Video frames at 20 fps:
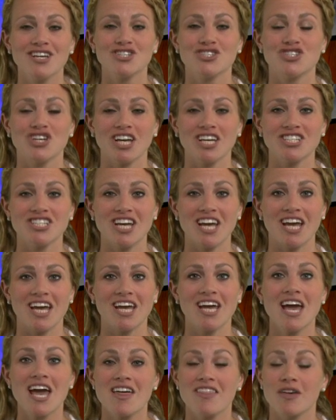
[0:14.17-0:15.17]

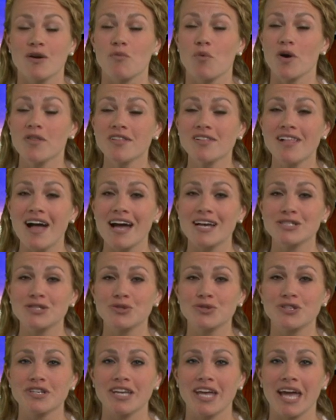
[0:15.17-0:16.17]
JJ, they won the last
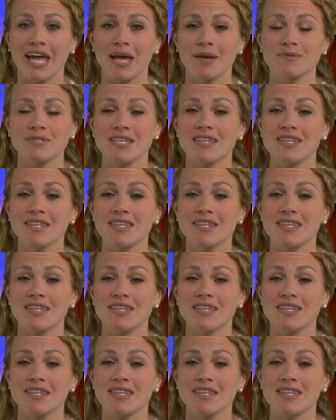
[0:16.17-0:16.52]
three games